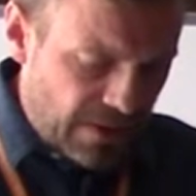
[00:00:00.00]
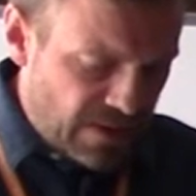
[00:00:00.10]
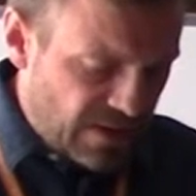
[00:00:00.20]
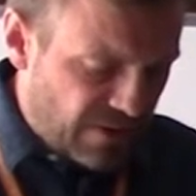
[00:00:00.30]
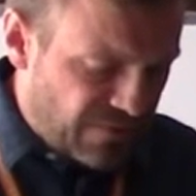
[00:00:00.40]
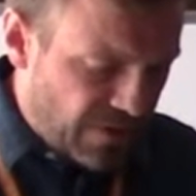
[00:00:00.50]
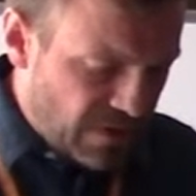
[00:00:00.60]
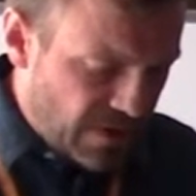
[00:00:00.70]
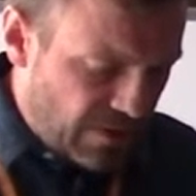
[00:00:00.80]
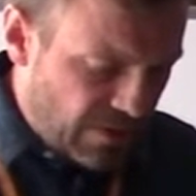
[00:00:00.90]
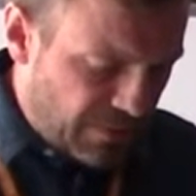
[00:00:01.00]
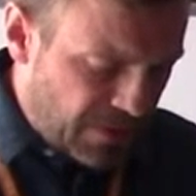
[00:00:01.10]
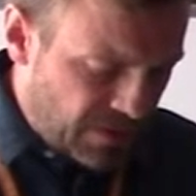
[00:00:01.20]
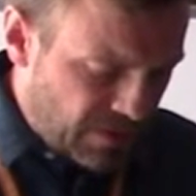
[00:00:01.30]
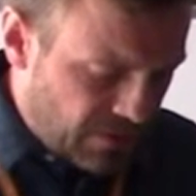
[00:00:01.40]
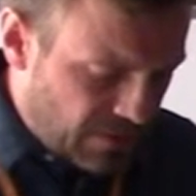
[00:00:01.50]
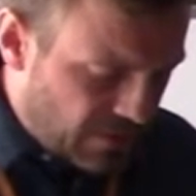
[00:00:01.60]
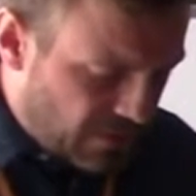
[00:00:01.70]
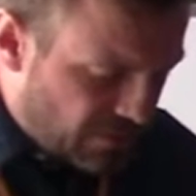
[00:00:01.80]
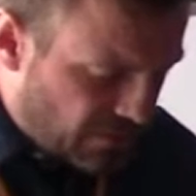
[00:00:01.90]
Inside a fenced area, building
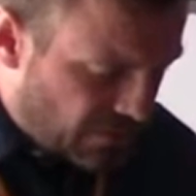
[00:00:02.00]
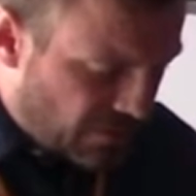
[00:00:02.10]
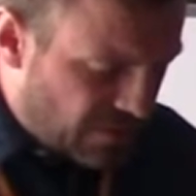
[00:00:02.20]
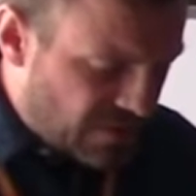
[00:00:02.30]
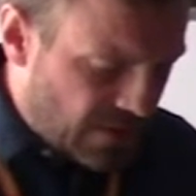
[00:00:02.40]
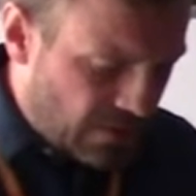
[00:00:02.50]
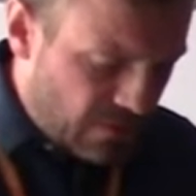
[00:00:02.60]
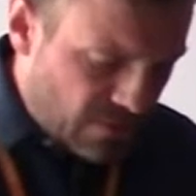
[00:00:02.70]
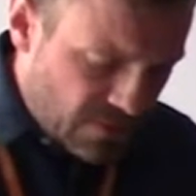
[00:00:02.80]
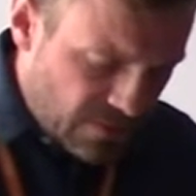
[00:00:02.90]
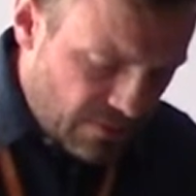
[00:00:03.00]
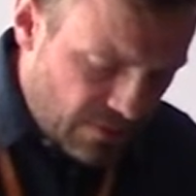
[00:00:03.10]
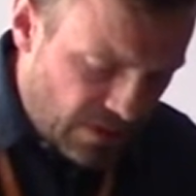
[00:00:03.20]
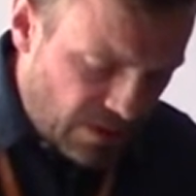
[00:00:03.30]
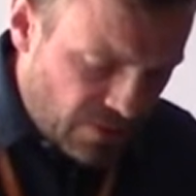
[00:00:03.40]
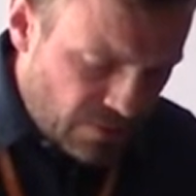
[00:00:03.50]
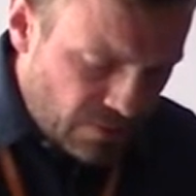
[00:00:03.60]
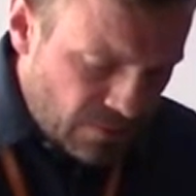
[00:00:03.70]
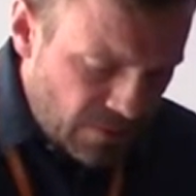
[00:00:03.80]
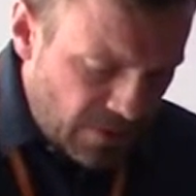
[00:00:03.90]
turned north-south, the
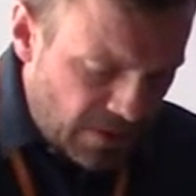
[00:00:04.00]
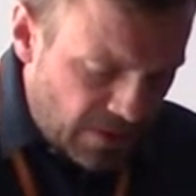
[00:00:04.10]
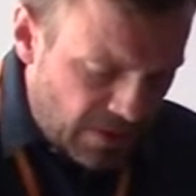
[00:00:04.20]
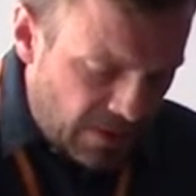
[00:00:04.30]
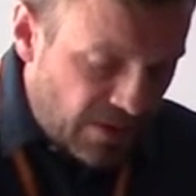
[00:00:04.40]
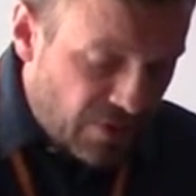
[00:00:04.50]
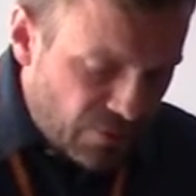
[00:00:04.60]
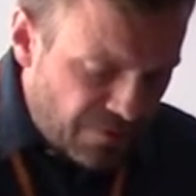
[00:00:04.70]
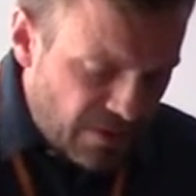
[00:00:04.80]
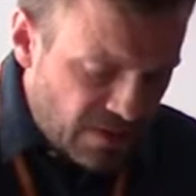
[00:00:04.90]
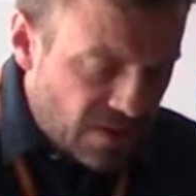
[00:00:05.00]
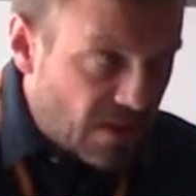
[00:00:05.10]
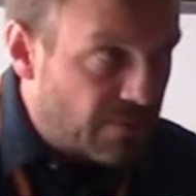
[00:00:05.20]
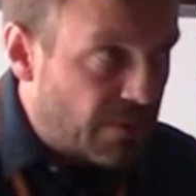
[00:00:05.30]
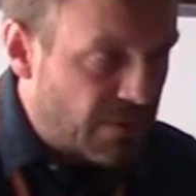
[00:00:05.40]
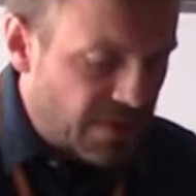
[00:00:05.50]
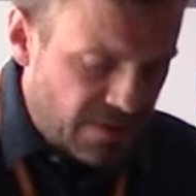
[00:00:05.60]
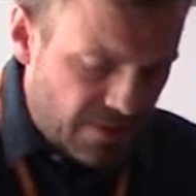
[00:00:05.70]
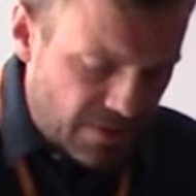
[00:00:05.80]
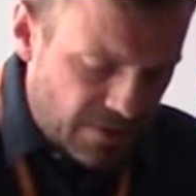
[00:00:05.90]
K2, and in two phases have been
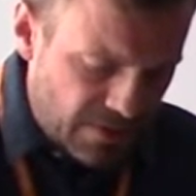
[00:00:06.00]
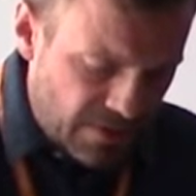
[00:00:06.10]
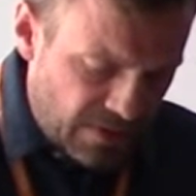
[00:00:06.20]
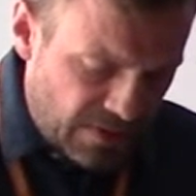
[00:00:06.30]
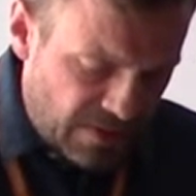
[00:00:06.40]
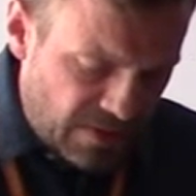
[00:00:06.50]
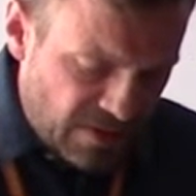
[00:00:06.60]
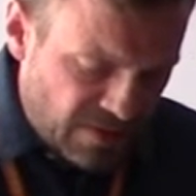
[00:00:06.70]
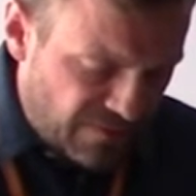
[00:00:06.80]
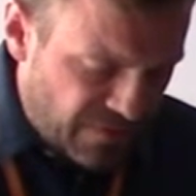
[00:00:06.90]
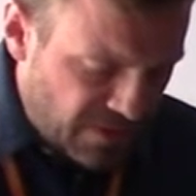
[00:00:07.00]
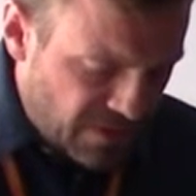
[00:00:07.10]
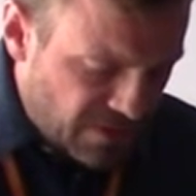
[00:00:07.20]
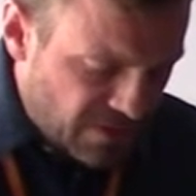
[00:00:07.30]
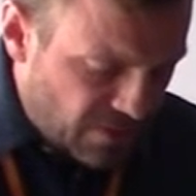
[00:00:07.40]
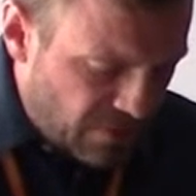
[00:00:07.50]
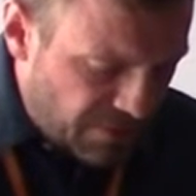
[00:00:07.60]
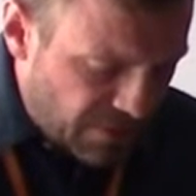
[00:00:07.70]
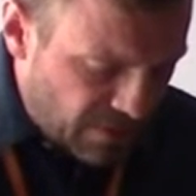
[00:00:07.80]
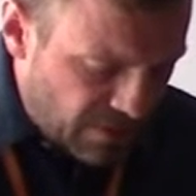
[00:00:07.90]
registered. The initial phase is
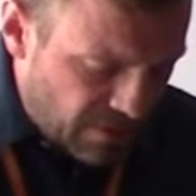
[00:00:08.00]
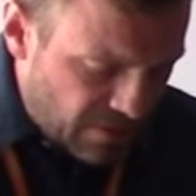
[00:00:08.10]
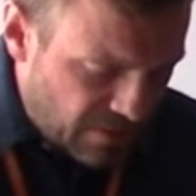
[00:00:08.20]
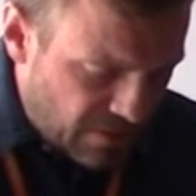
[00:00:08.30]
disturbed by the